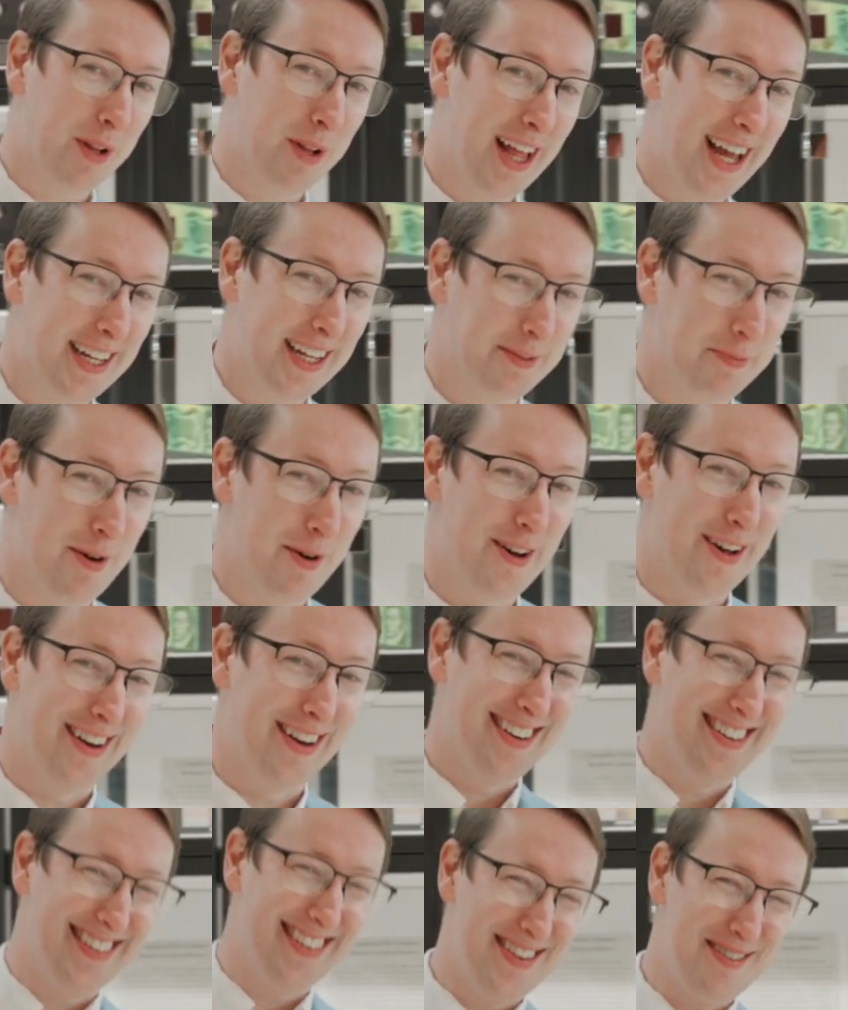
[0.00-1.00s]
from 10 till
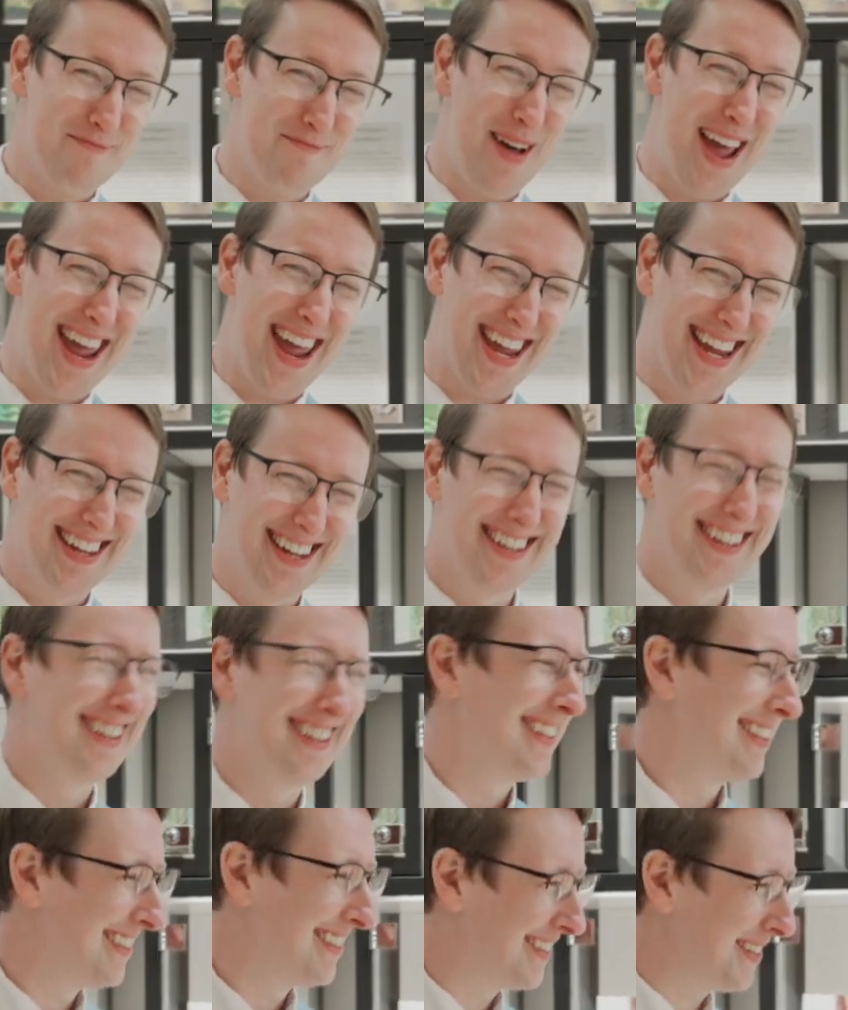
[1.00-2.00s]
4 and
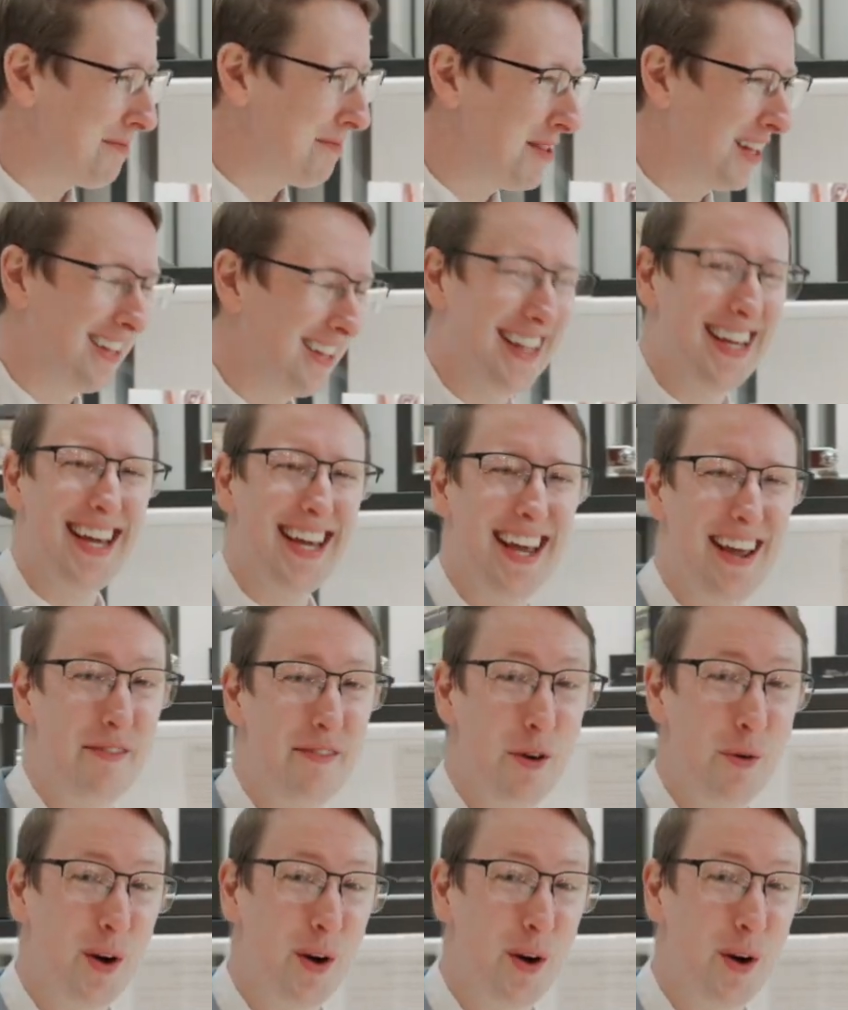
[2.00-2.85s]
Saturdays from 10 till